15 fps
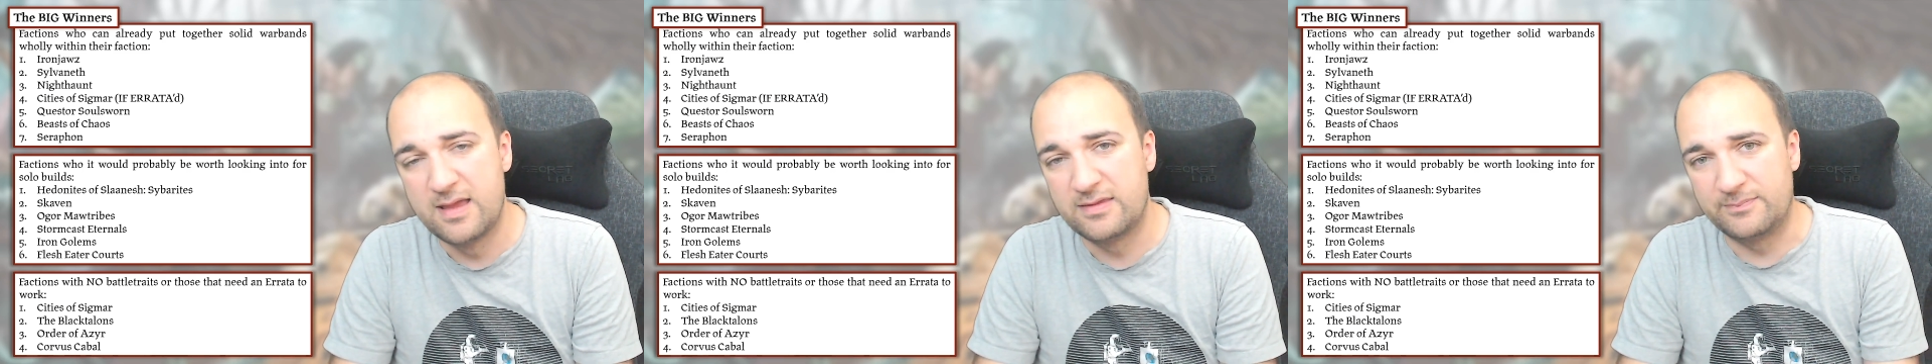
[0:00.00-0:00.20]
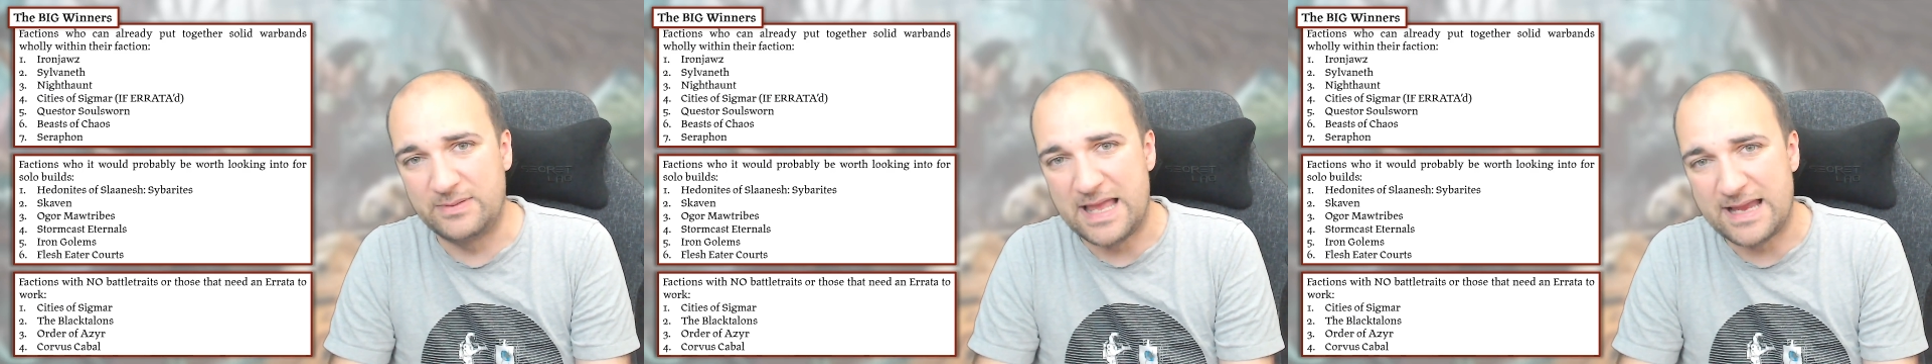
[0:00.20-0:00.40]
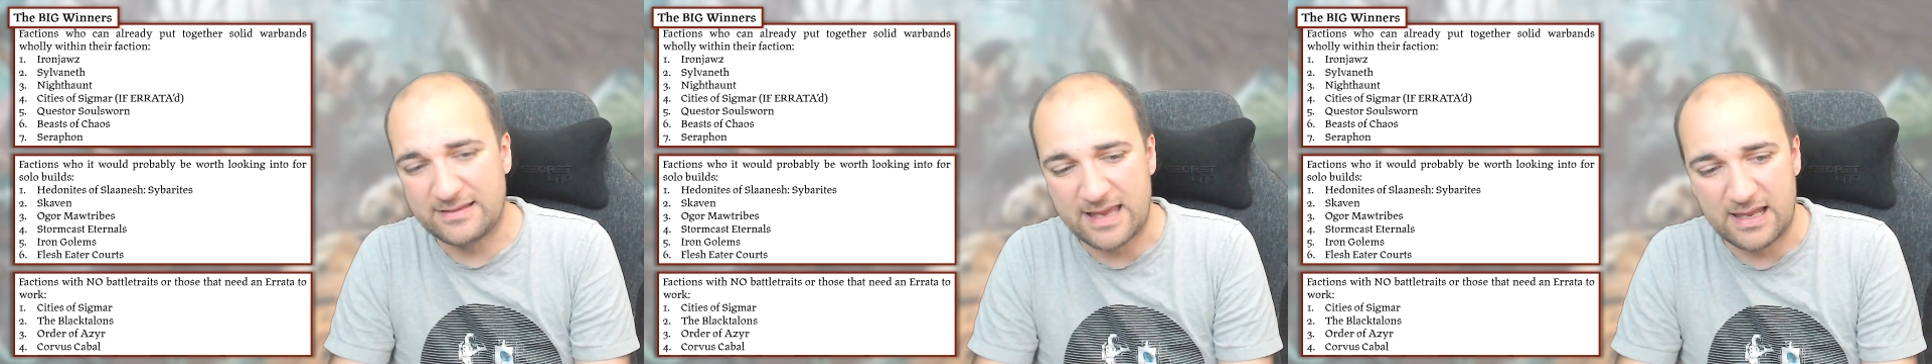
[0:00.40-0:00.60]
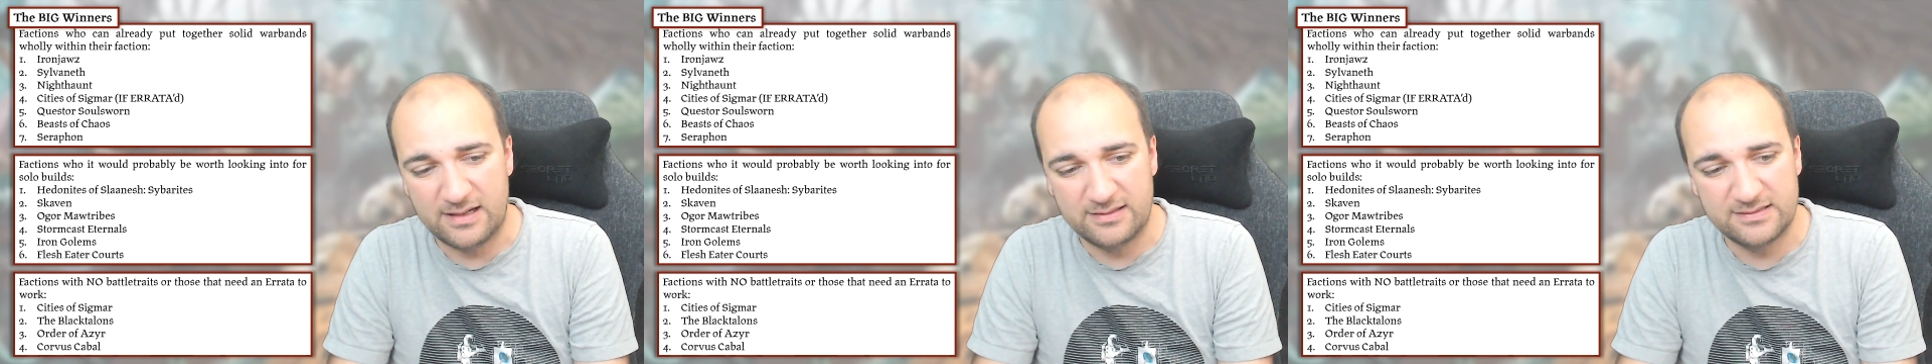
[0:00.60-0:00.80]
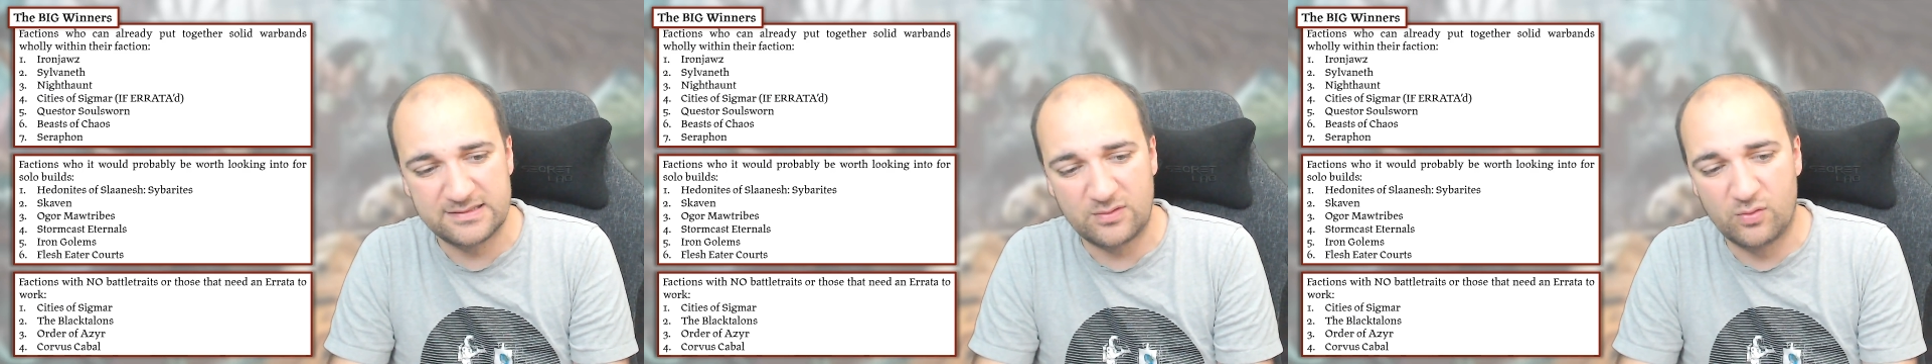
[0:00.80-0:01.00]
The Black
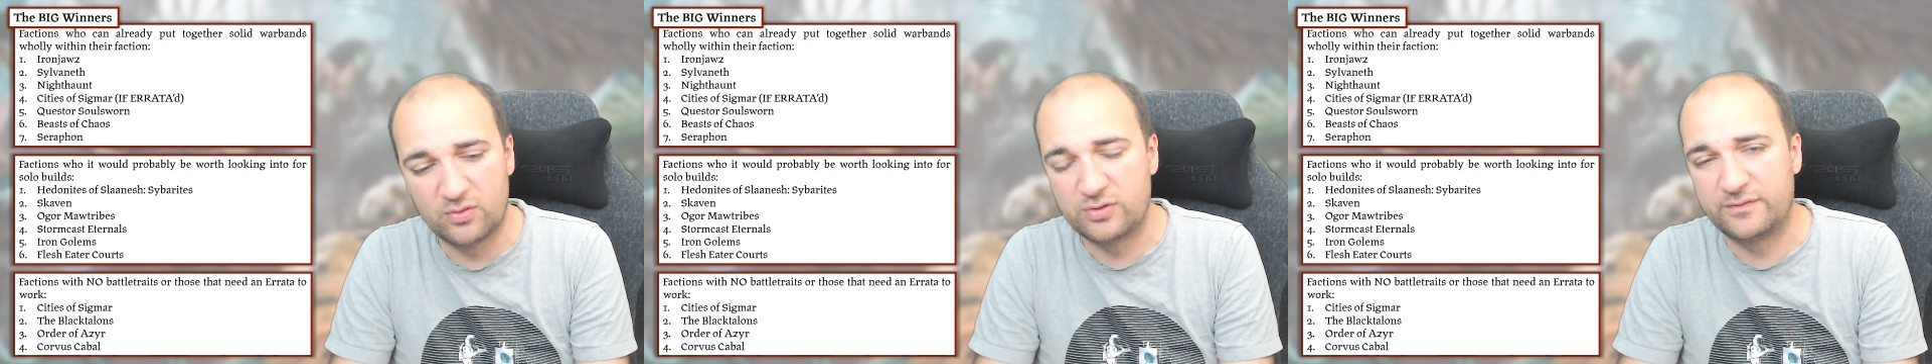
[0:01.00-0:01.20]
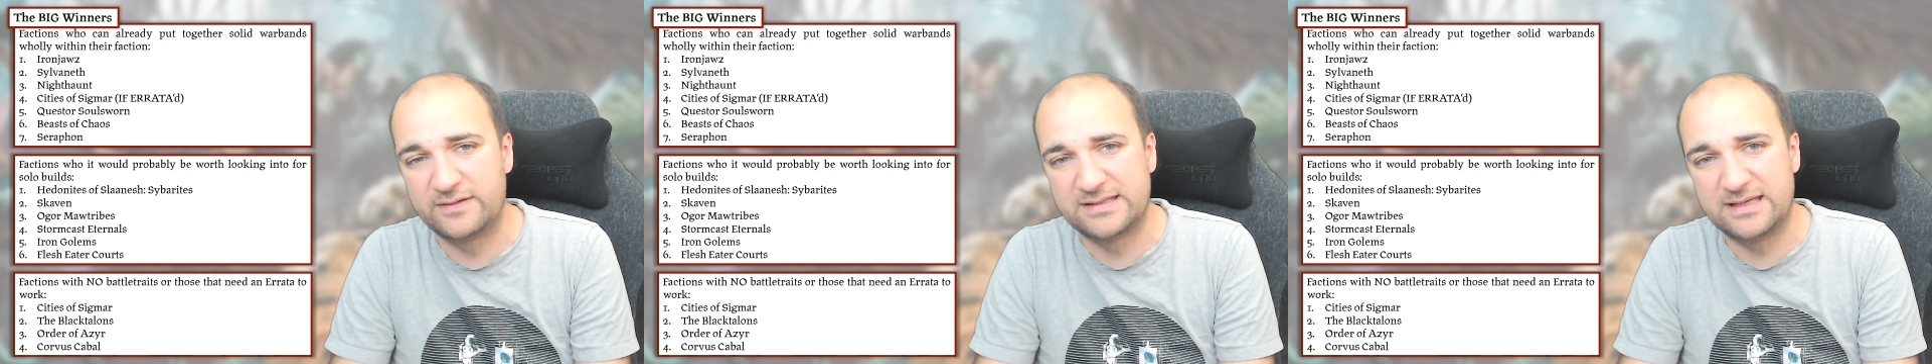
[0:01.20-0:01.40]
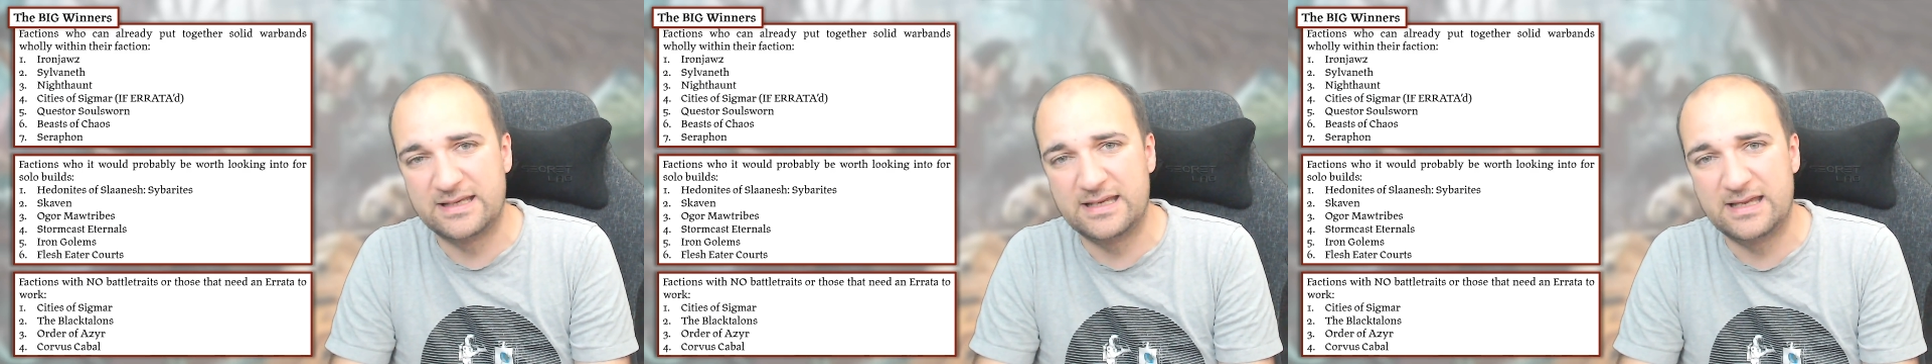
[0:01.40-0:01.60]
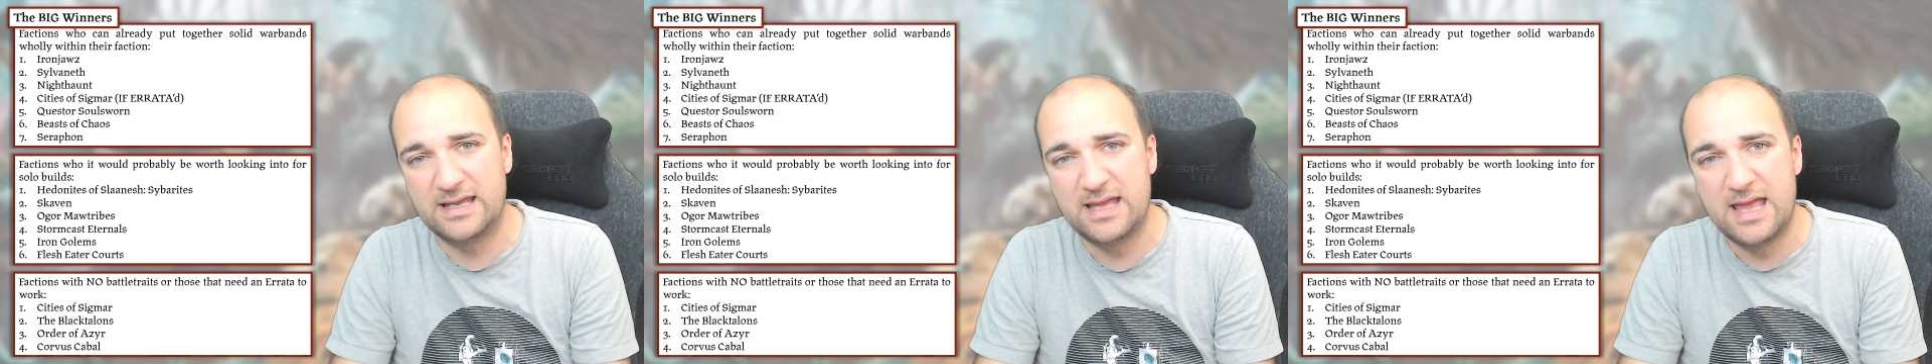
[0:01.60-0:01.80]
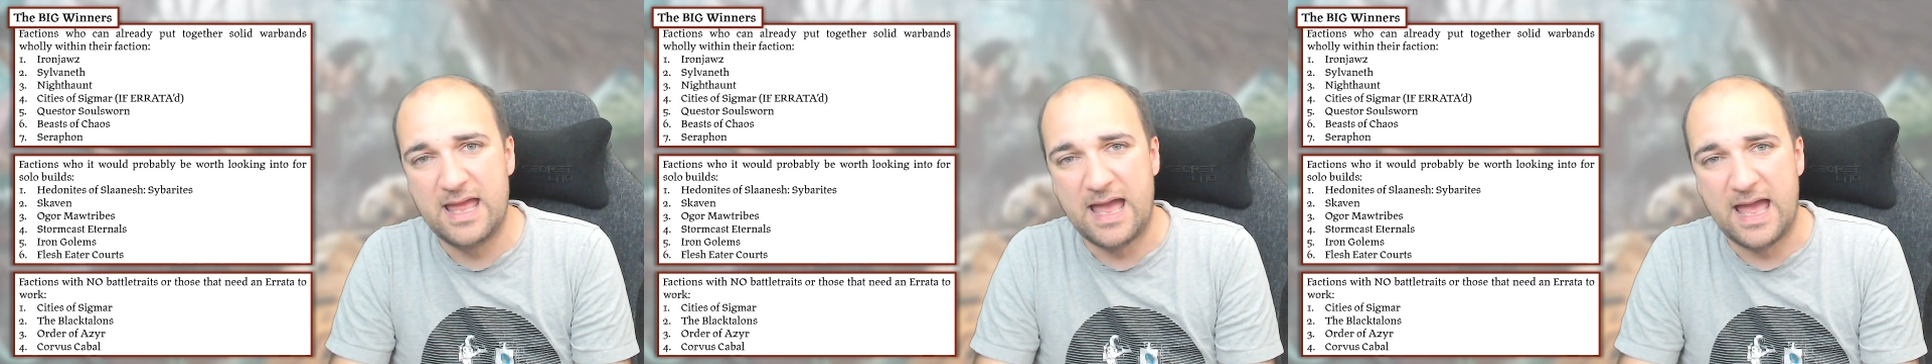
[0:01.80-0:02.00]
Talons, Order of Azir,